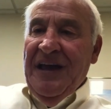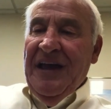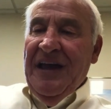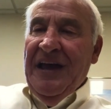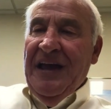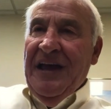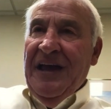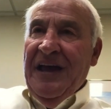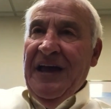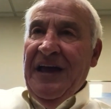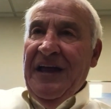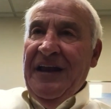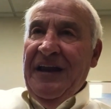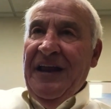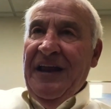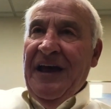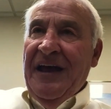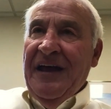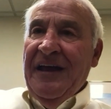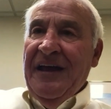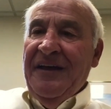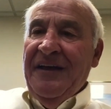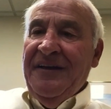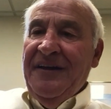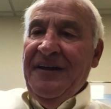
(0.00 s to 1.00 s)
And
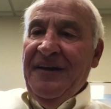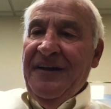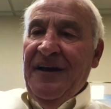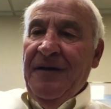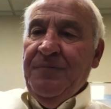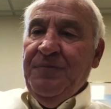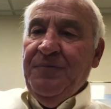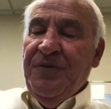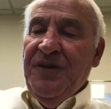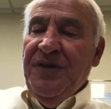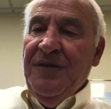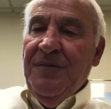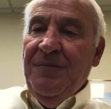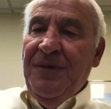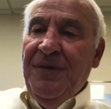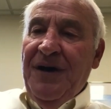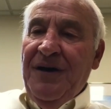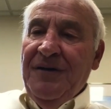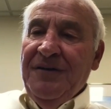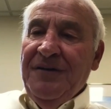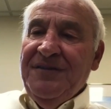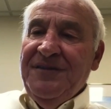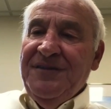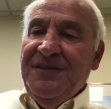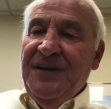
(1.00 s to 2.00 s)
I ended up with
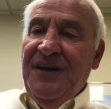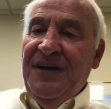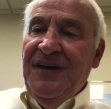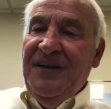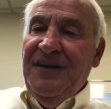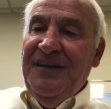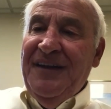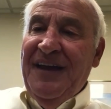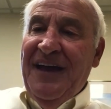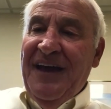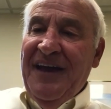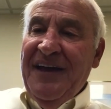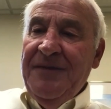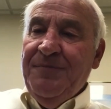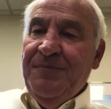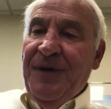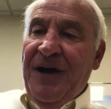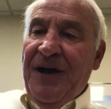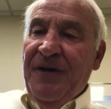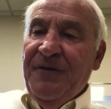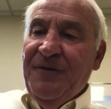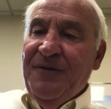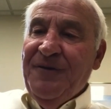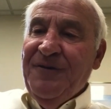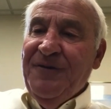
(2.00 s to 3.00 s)
about 9
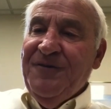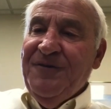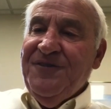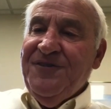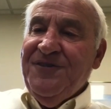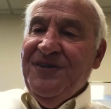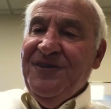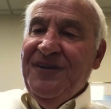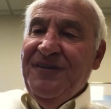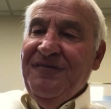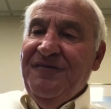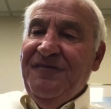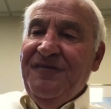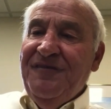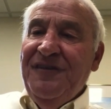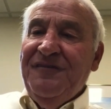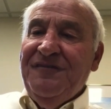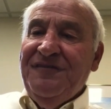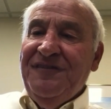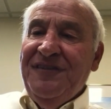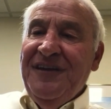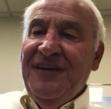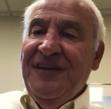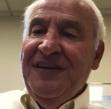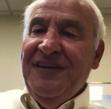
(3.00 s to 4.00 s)
partners in
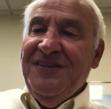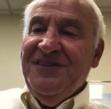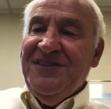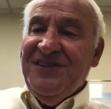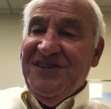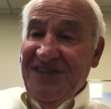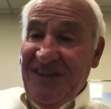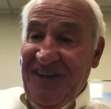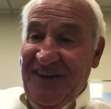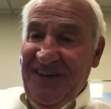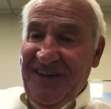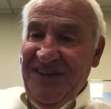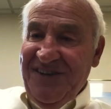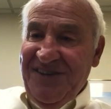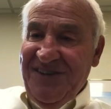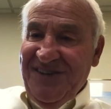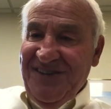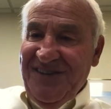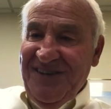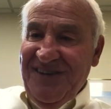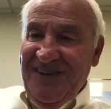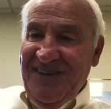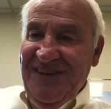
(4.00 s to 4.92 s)
15 cities.